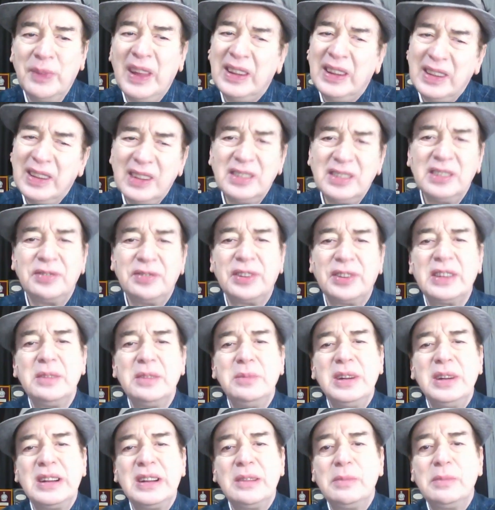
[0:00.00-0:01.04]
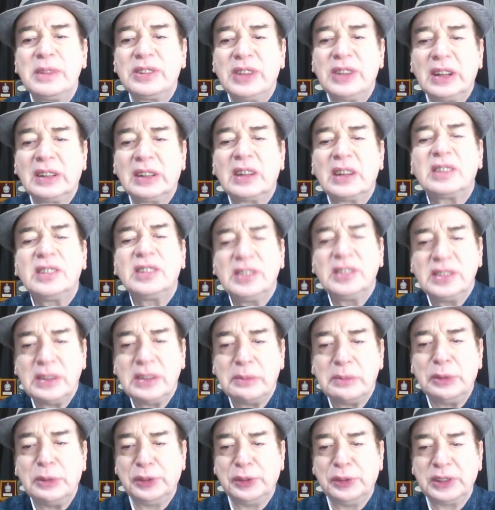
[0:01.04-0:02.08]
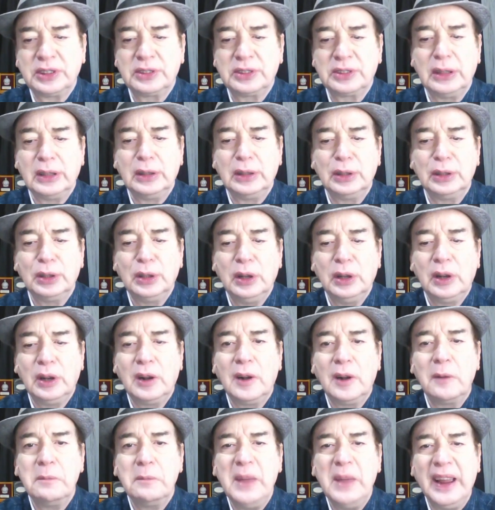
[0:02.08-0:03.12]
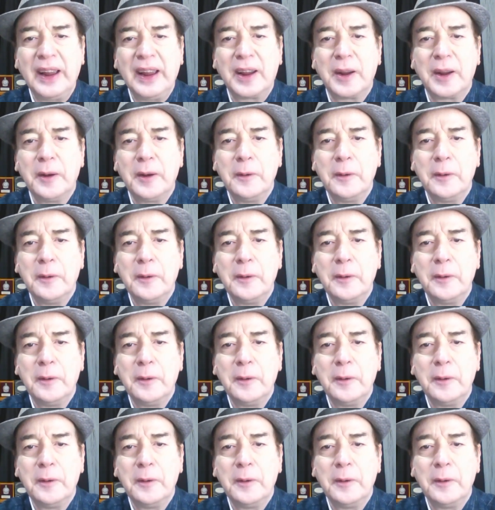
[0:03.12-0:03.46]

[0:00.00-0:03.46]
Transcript: That's a fundamental mistake that some of us uh, uh, make.